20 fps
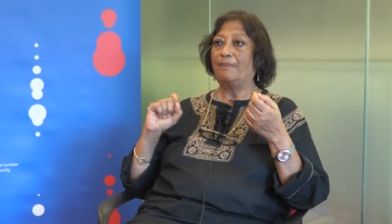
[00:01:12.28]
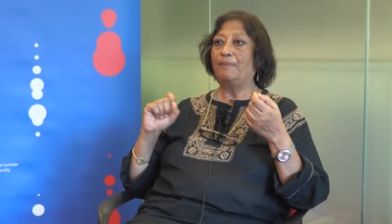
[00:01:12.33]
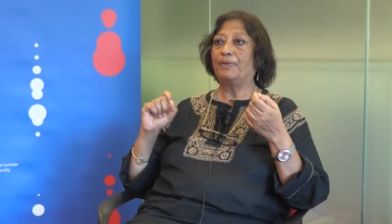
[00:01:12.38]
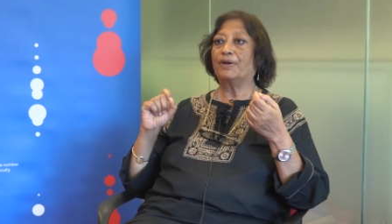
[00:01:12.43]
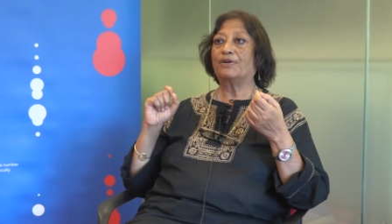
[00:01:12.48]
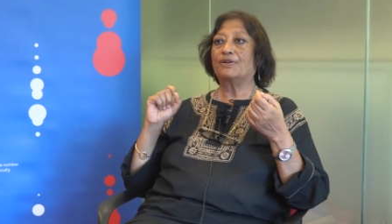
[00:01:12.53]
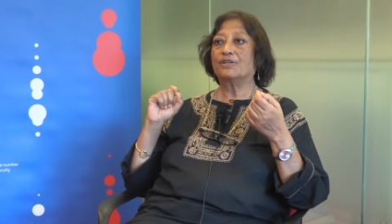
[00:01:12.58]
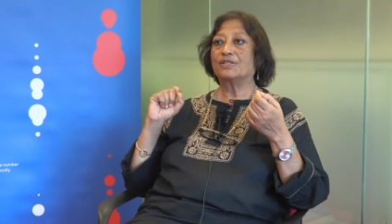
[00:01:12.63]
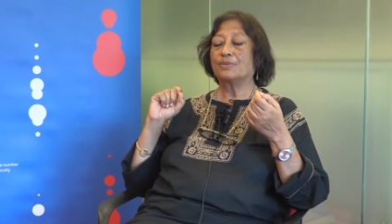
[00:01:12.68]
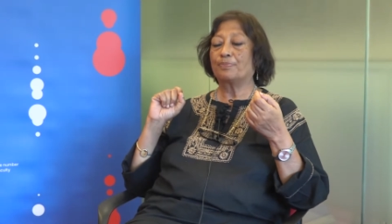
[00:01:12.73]

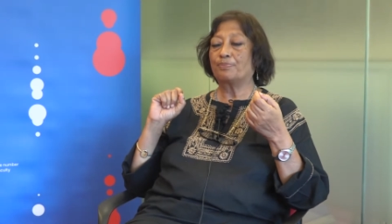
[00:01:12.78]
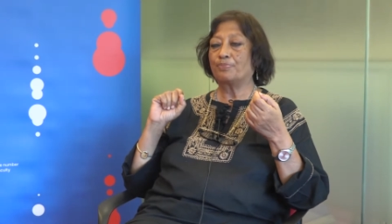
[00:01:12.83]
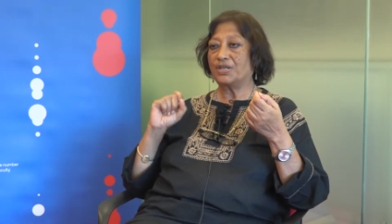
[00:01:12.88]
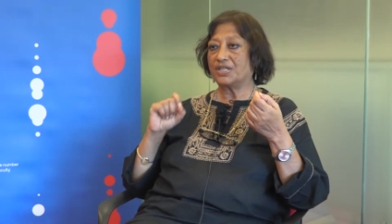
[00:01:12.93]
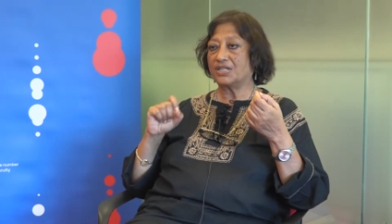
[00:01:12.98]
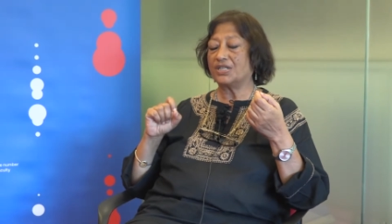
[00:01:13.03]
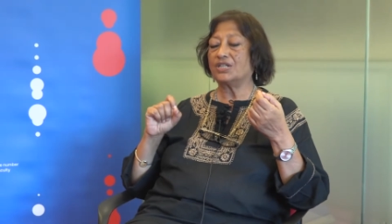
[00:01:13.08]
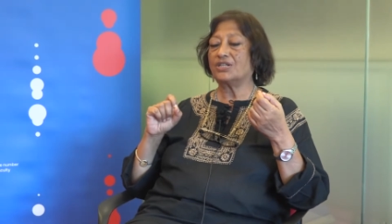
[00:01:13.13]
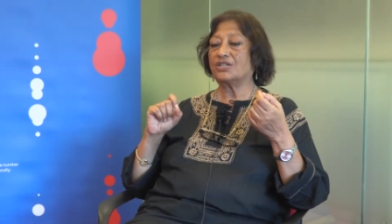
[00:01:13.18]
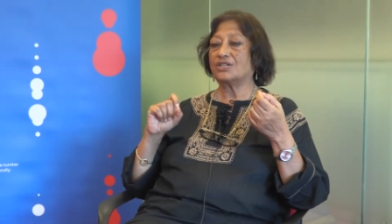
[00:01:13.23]
Because the
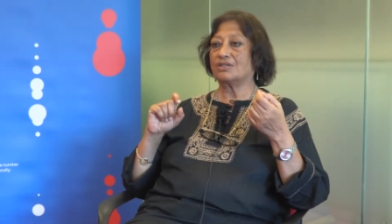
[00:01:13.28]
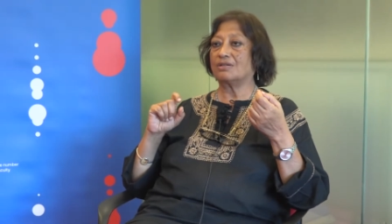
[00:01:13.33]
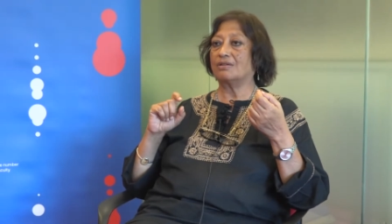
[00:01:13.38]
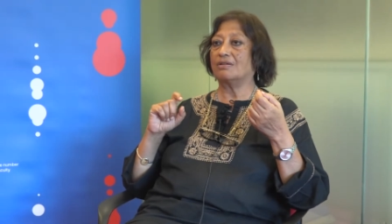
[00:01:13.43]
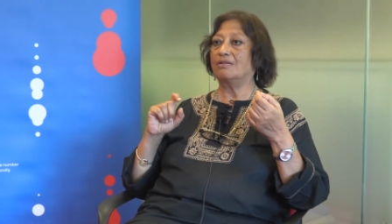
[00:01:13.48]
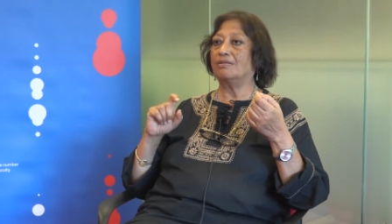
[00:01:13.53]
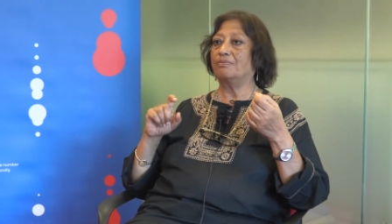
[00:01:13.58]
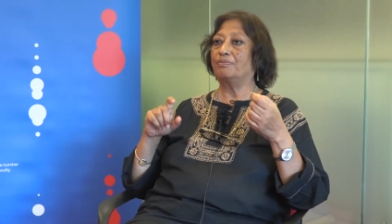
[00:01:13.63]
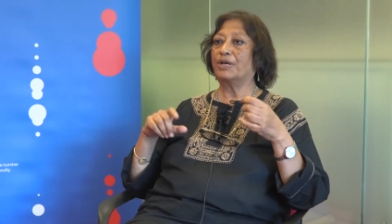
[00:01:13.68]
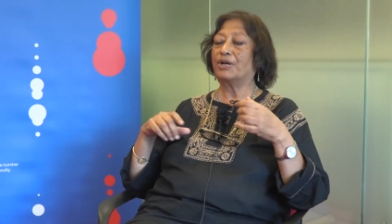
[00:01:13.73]
British,
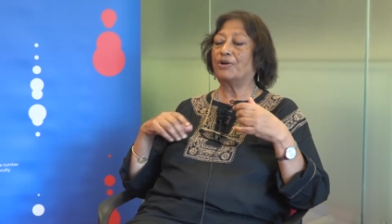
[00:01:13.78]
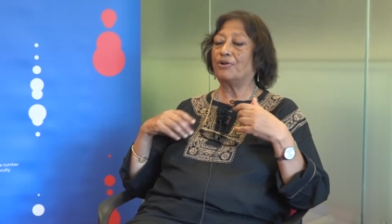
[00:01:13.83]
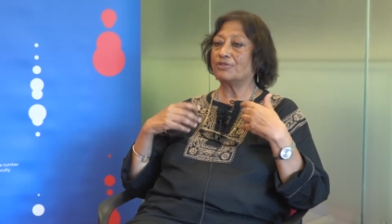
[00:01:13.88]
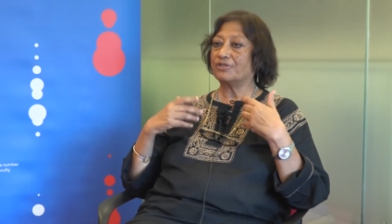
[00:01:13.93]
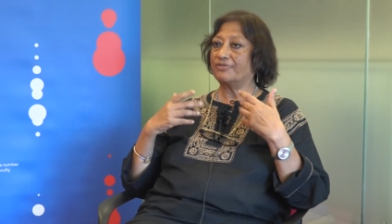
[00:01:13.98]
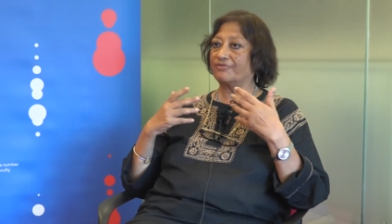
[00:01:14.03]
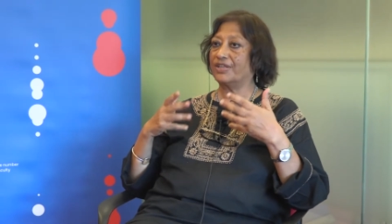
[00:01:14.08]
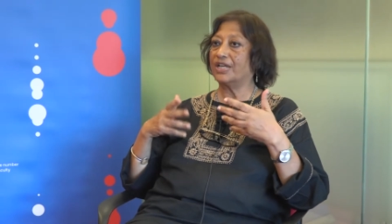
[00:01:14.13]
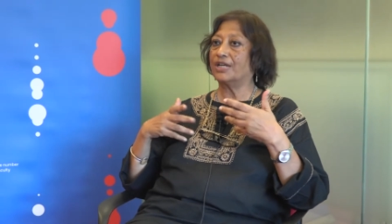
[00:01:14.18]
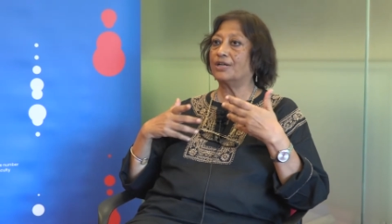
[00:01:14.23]

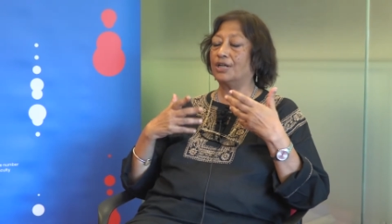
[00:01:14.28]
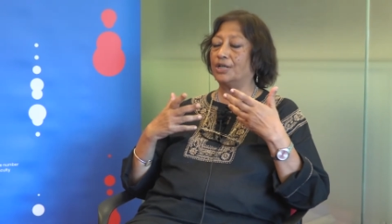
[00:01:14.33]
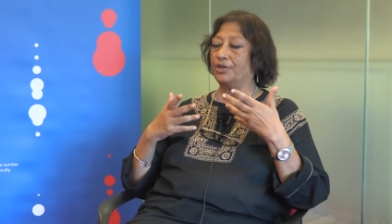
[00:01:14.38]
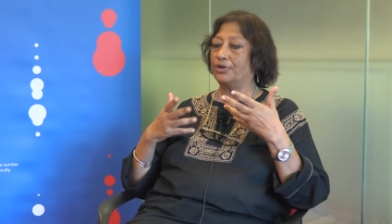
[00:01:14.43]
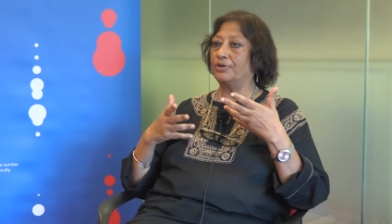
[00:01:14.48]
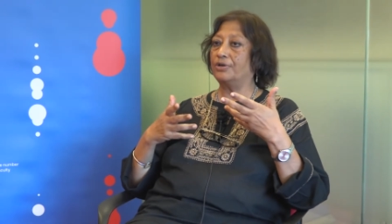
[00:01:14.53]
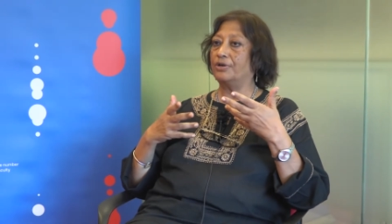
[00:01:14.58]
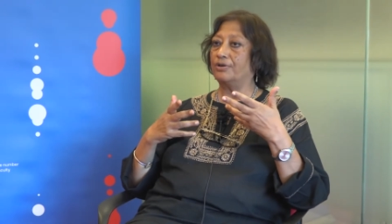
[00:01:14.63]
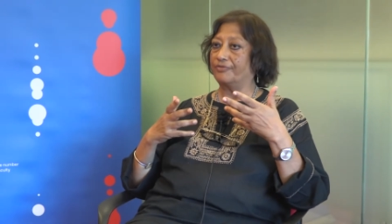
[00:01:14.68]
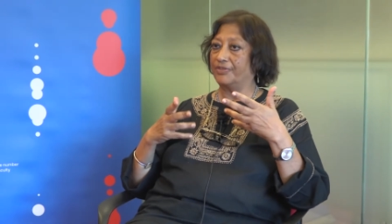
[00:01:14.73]
because of
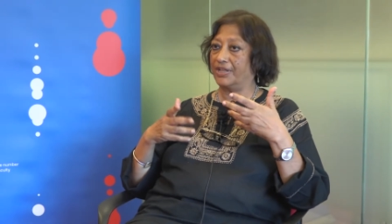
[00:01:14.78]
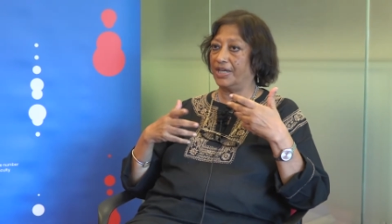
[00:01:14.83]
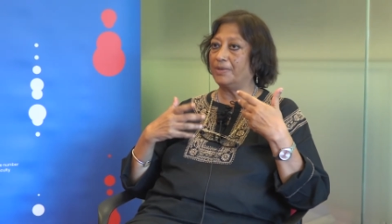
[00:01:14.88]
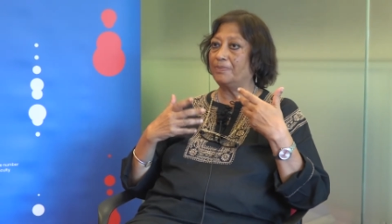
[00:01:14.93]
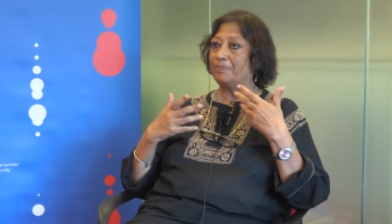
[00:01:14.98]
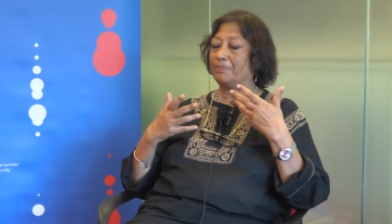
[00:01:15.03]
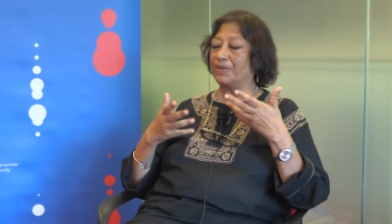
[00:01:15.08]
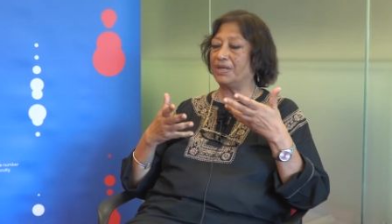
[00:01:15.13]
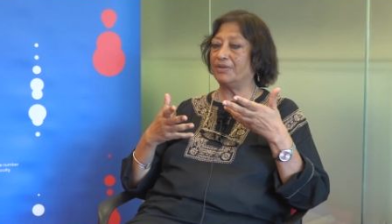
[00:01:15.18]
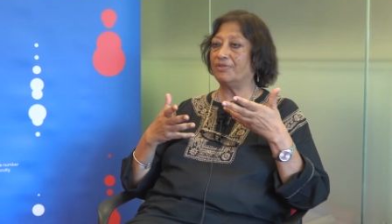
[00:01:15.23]
their
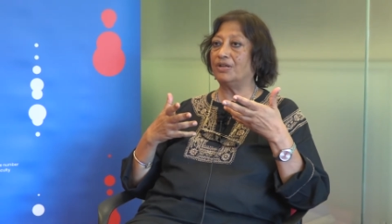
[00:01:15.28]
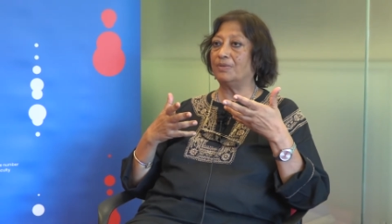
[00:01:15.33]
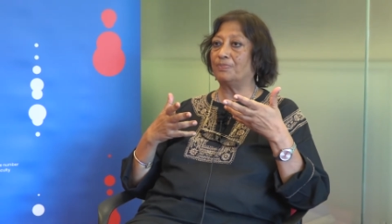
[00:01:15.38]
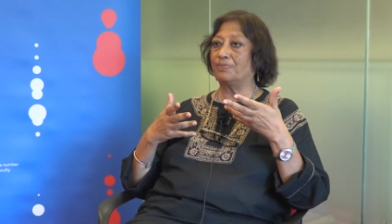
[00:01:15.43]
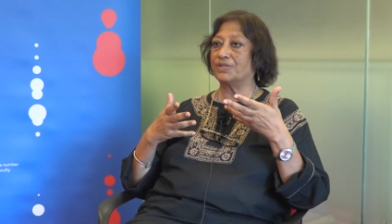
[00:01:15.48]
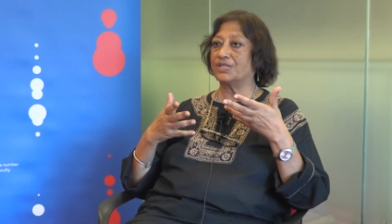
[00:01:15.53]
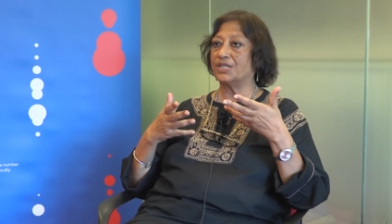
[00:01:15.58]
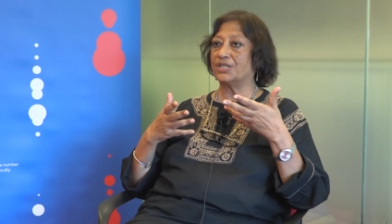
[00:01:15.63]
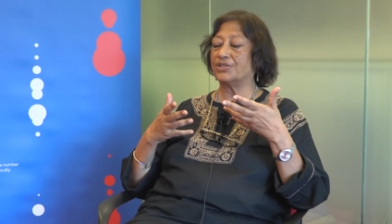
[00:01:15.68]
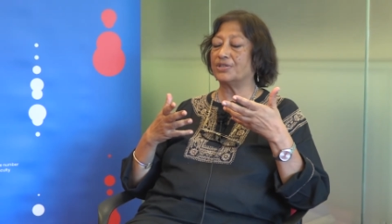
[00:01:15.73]
imperial
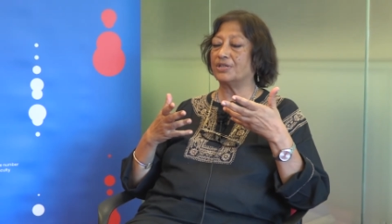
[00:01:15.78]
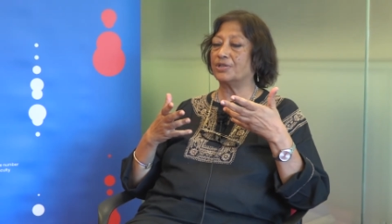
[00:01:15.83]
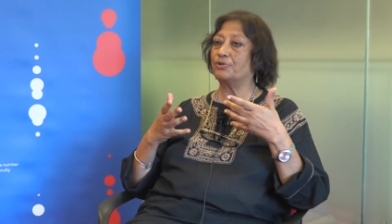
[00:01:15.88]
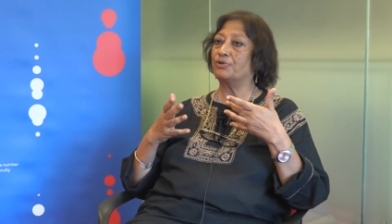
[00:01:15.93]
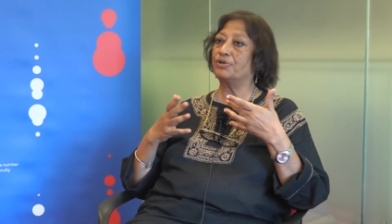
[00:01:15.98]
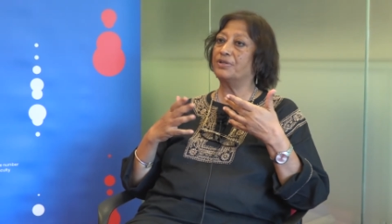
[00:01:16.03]
position,